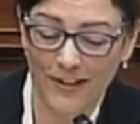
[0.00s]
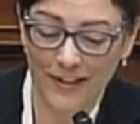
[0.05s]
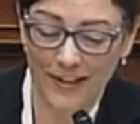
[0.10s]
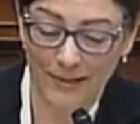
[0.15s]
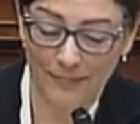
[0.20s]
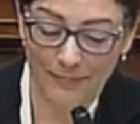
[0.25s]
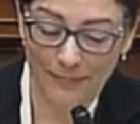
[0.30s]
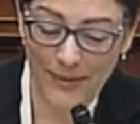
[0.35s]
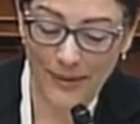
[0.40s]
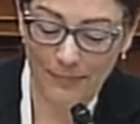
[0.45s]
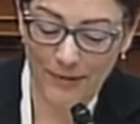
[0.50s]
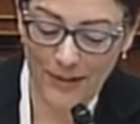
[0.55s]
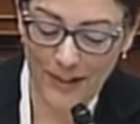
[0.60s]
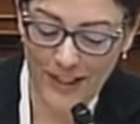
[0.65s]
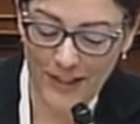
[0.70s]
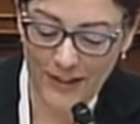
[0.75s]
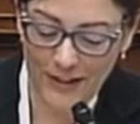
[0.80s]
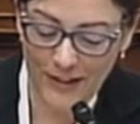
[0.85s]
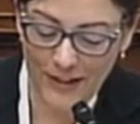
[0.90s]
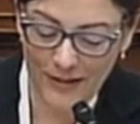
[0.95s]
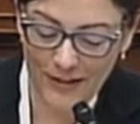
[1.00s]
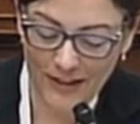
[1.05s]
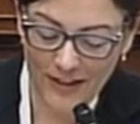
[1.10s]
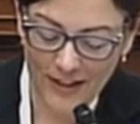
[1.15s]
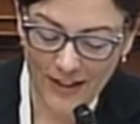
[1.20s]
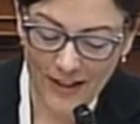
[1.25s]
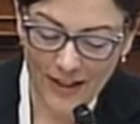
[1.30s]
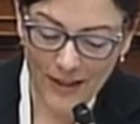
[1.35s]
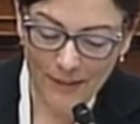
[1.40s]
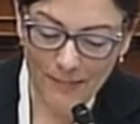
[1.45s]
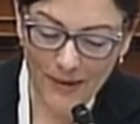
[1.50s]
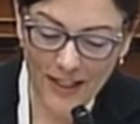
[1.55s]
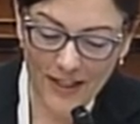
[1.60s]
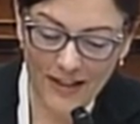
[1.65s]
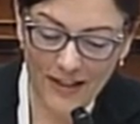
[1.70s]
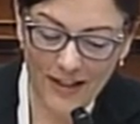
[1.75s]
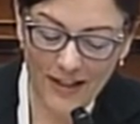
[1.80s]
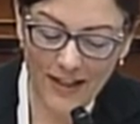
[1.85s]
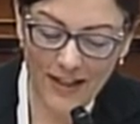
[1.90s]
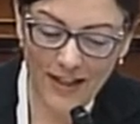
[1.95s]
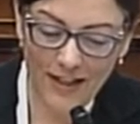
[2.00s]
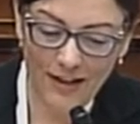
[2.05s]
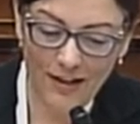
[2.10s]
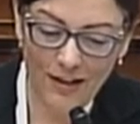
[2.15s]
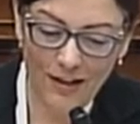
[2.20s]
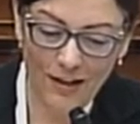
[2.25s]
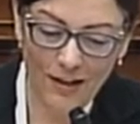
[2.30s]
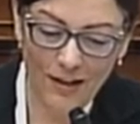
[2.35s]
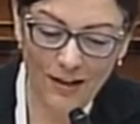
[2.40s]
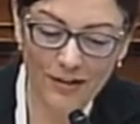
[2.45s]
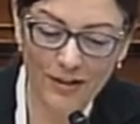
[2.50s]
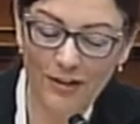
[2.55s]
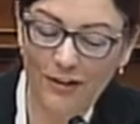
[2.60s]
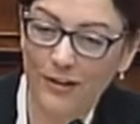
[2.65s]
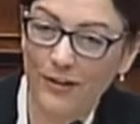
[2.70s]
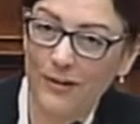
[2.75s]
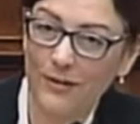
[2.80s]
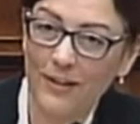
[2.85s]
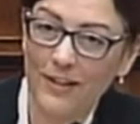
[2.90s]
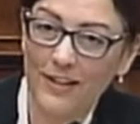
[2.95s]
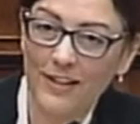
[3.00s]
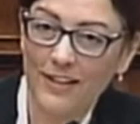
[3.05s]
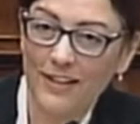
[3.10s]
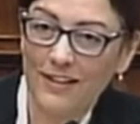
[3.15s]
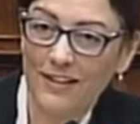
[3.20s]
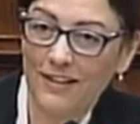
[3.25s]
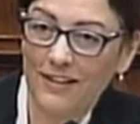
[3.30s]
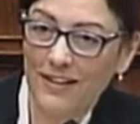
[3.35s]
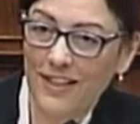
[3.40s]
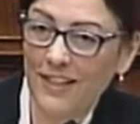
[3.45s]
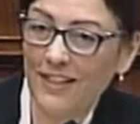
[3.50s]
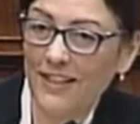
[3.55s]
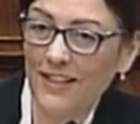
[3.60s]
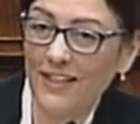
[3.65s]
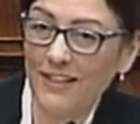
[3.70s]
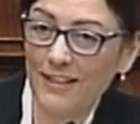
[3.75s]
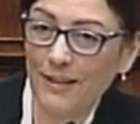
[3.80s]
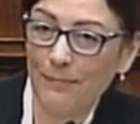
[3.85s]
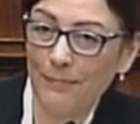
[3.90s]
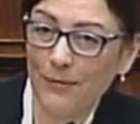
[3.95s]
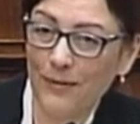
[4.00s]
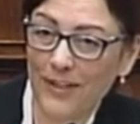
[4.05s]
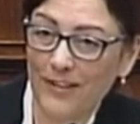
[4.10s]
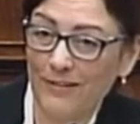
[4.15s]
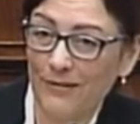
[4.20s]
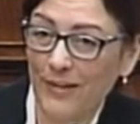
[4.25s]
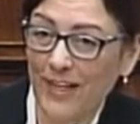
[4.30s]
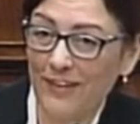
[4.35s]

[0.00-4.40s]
and people can use. But also, then it is important.